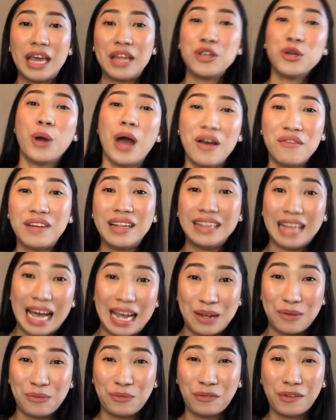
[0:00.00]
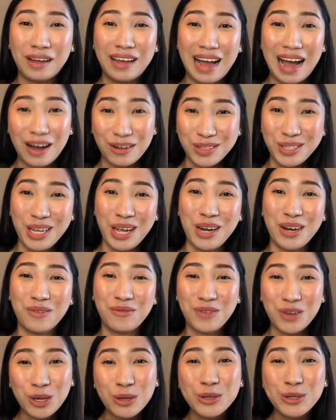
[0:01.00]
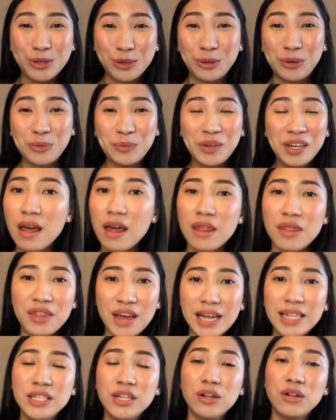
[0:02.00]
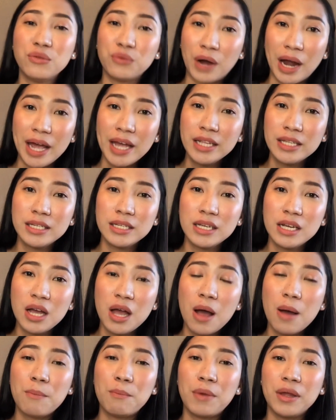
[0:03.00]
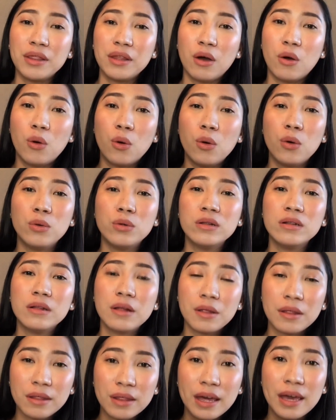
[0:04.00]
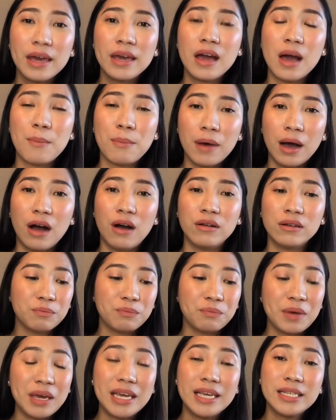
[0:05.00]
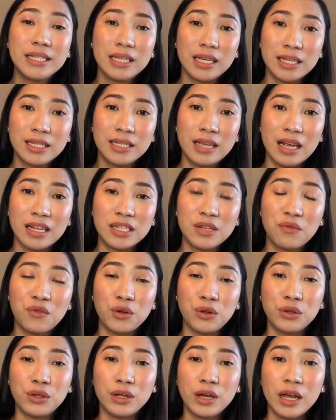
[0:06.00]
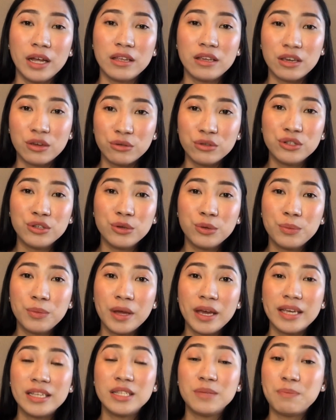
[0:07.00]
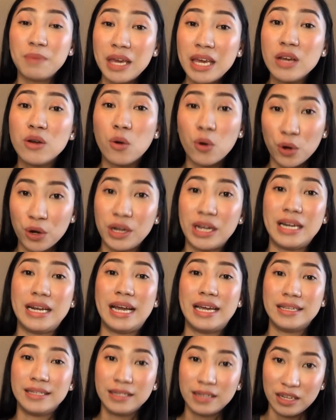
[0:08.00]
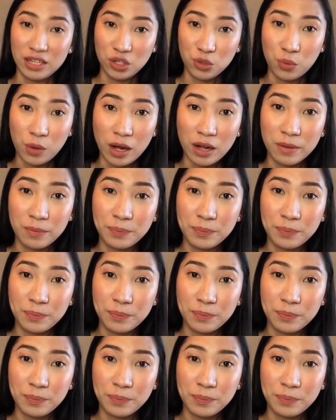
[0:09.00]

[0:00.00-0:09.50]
you have a life outside of YouTube. That's all right, but the whole thing about being successful in YouTube is being organized as well.